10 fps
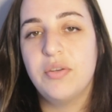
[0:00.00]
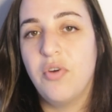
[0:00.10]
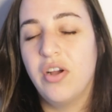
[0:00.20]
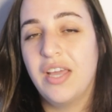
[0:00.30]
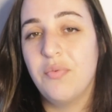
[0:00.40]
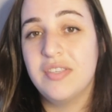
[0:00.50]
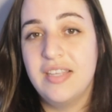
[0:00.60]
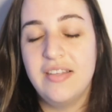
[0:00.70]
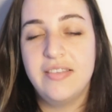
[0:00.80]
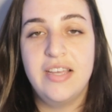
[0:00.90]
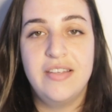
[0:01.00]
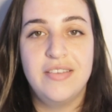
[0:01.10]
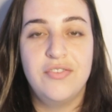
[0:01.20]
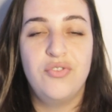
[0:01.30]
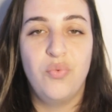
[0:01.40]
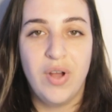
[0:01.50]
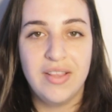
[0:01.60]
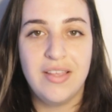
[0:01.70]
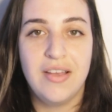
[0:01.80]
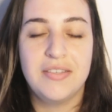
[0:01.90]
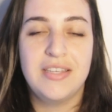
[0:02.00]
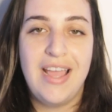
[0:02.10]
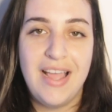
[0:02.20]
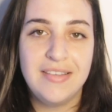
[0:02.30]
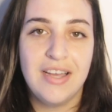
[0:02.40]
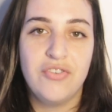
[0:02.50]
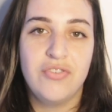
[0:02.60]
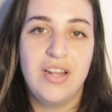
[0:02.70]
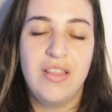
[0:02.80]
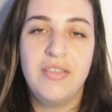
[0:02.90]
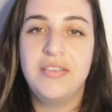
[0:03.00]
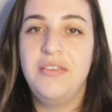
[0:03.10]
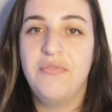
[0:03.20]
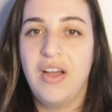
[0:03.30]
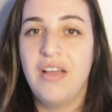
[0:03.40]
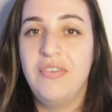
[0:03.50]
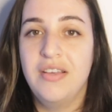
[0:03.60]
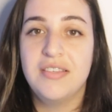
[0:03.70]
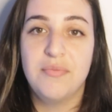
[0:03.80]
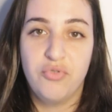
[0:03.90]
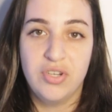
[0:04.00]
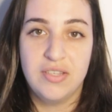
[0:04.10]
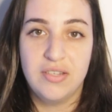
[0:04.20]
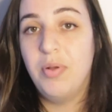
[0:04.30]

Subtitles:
Maake was then sentenced to 1,835 years in prison,